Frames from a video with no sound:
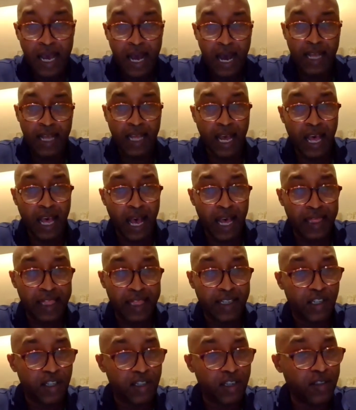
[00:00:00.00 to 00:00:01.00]
And
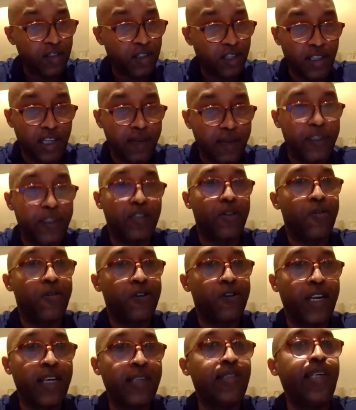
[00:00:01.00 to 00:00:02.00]
this is not just limited to
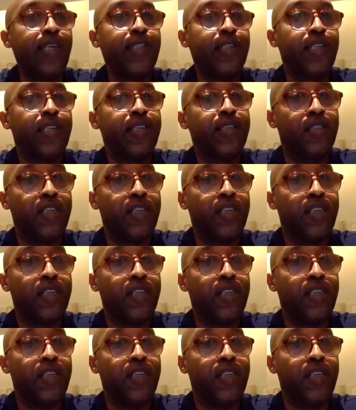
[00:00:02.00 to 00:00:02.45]
organizations.